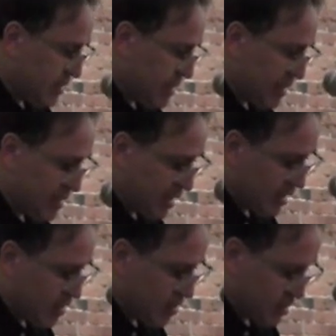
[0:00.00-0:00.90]

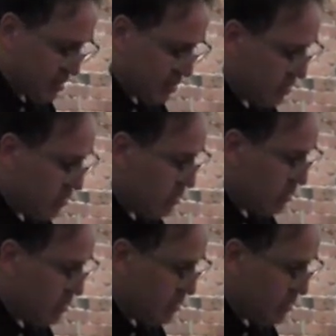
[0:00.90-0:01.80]
dedication
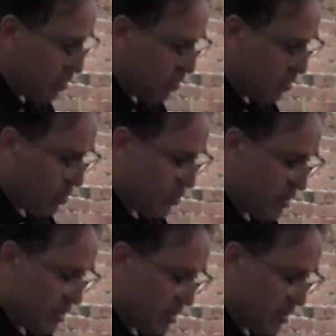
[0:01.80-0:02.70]
or
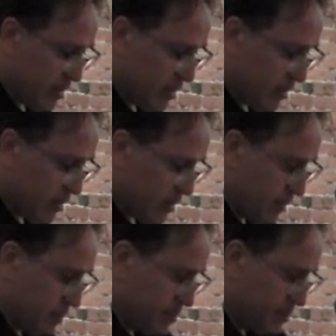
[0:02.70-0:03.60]
the,
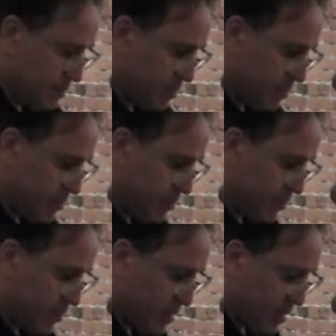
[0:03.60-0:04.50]

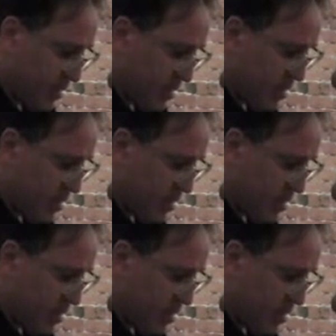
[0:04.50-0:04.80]
uh,